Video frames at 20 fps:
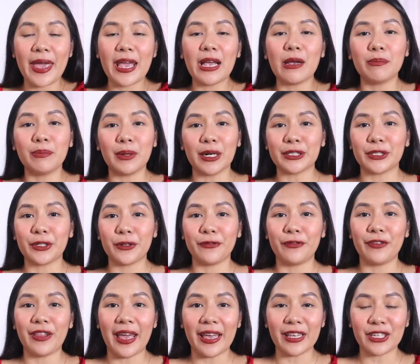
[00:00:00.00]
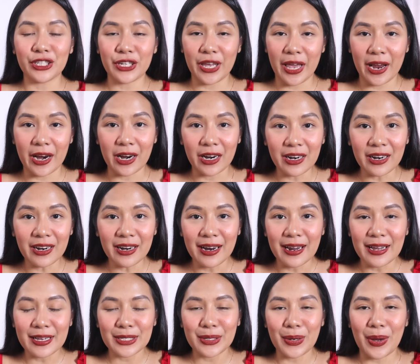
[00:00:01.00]
pink butterfly chair.
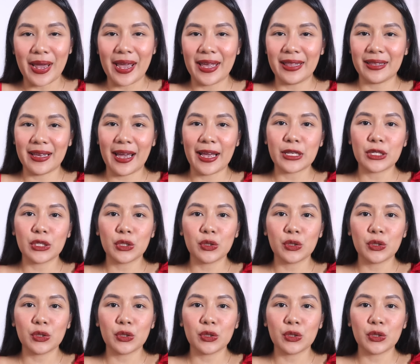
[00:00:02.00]
So, ayan, guys.